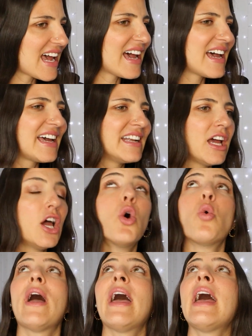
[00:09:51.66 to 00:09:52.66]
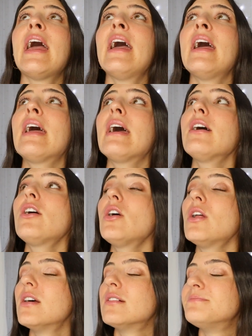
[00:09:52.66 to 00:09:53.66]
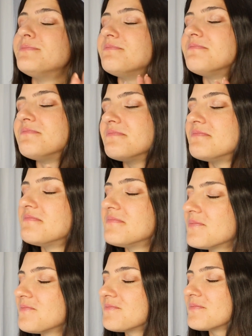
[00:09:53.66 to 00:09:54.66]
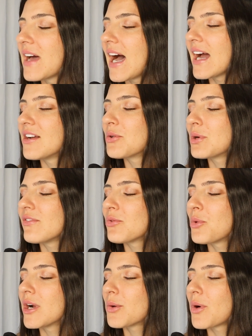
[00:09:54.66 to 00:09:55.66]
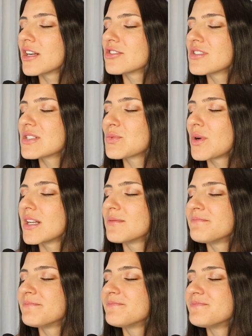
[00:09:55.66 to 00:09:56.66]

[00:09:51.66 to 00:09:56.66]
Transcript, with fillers: 10. Oh, hell. I don't even want to watch this one.